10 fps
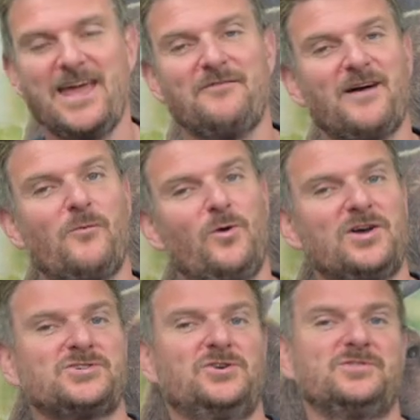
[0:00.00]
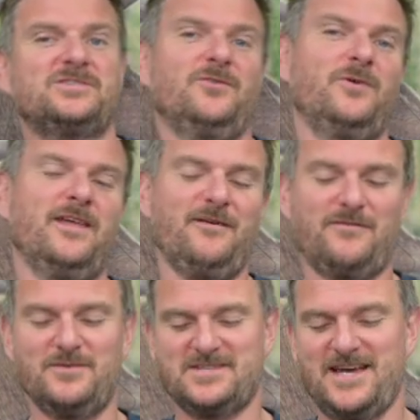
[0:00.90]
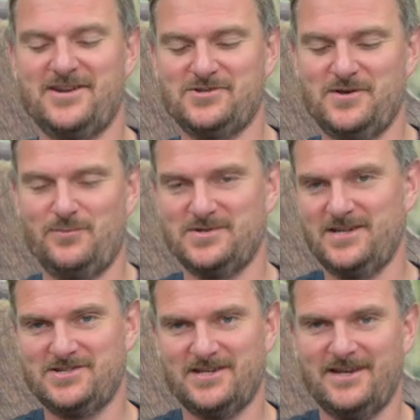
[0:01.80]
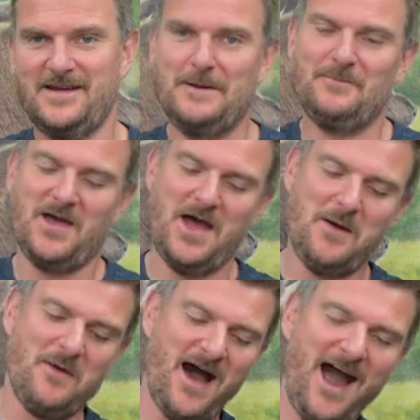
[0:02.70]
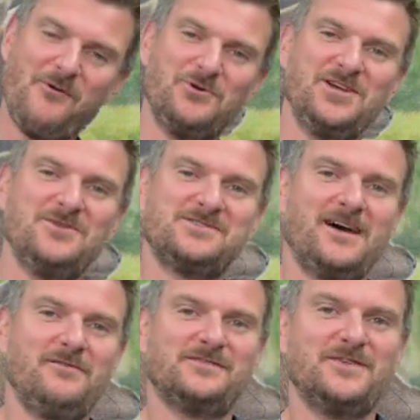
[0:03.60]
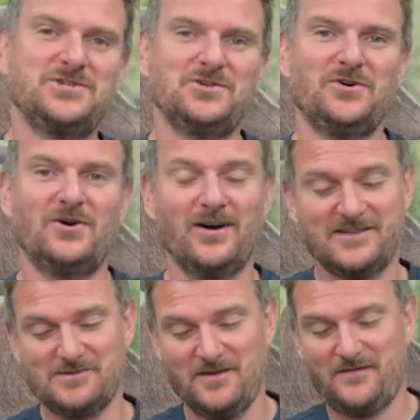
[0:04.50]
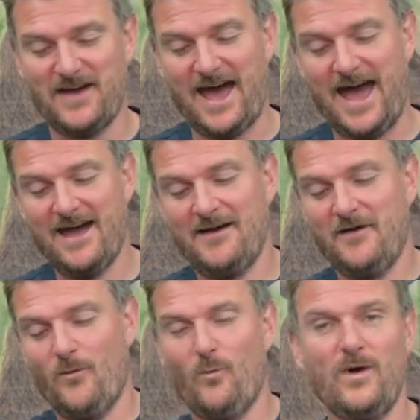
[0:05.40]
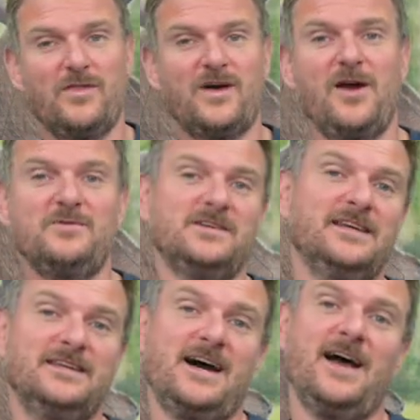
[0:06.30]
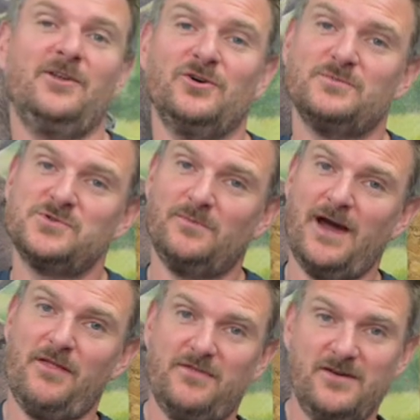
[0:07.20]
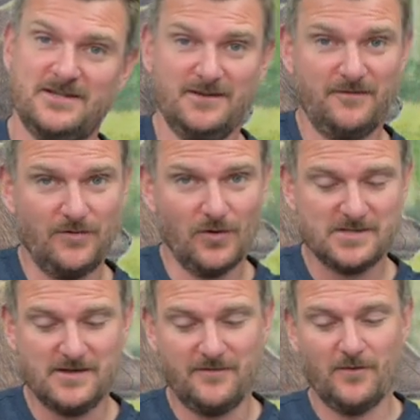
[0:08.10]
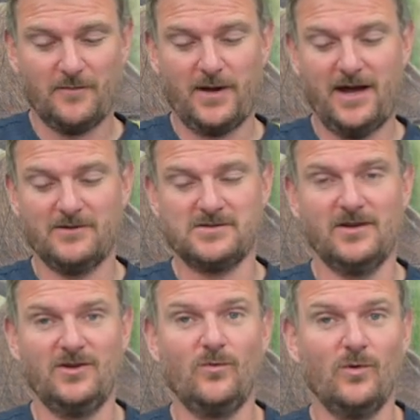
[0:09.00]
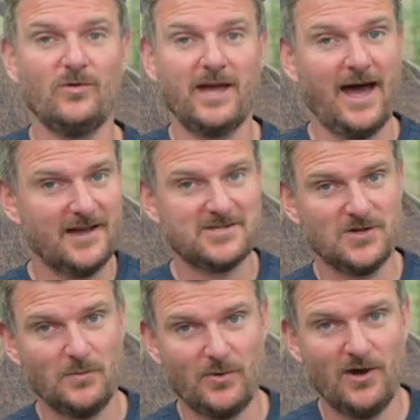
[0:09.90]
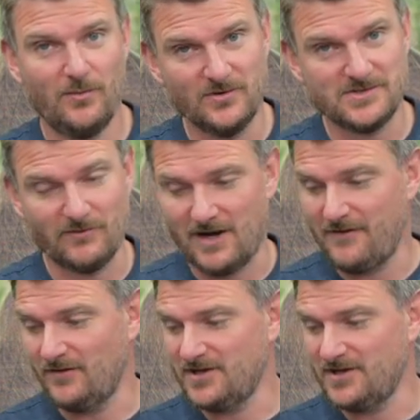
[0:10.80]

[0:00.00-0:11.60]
If I was hunting with it from a sedentary position, um, I would use those for sure. And to be fair, with those in dialed up to about 30 or 40 foot pounds, you will get a superb hunting rifle.